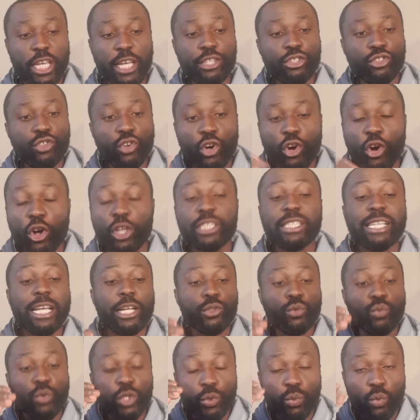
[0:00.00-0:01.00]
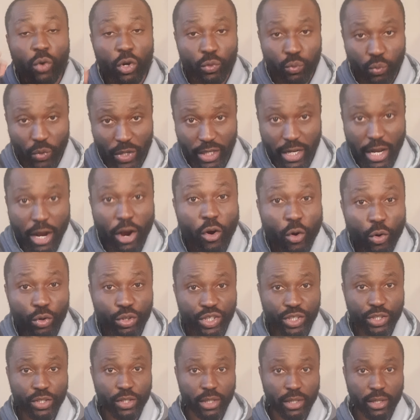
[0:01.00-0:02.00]
Into contact with what? With the
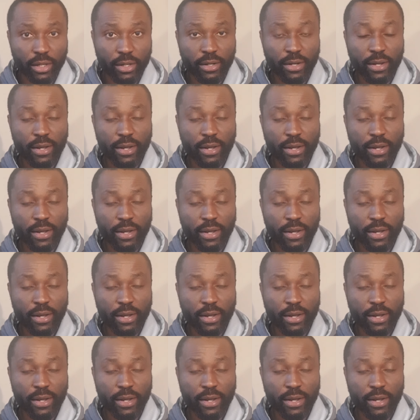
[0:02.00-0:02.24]
ocean.